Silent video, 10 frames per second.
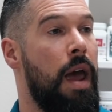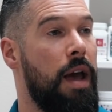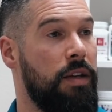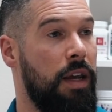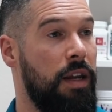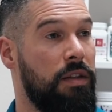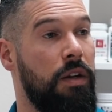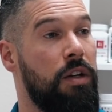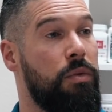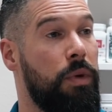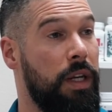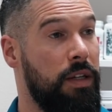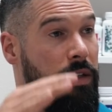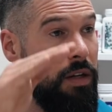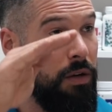as insulin is
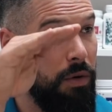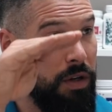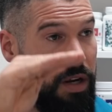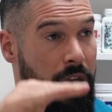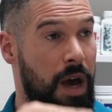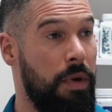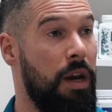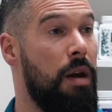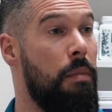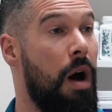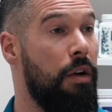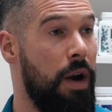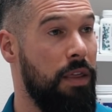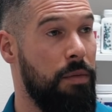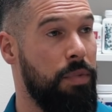released to come in and
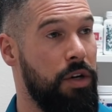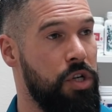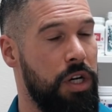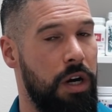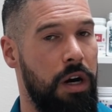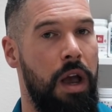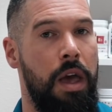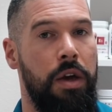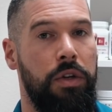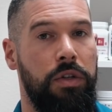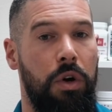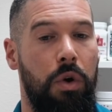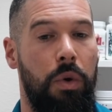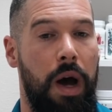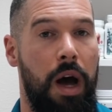moderate the blood sugar.
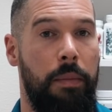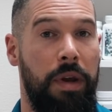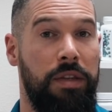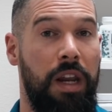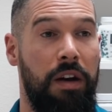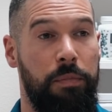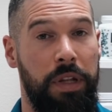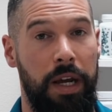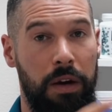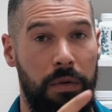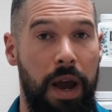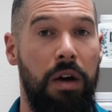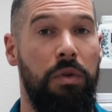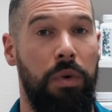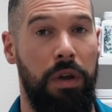So instead of playing
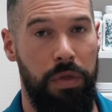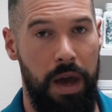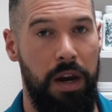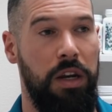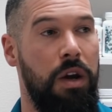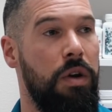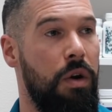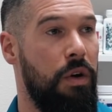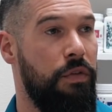around with that yo-yo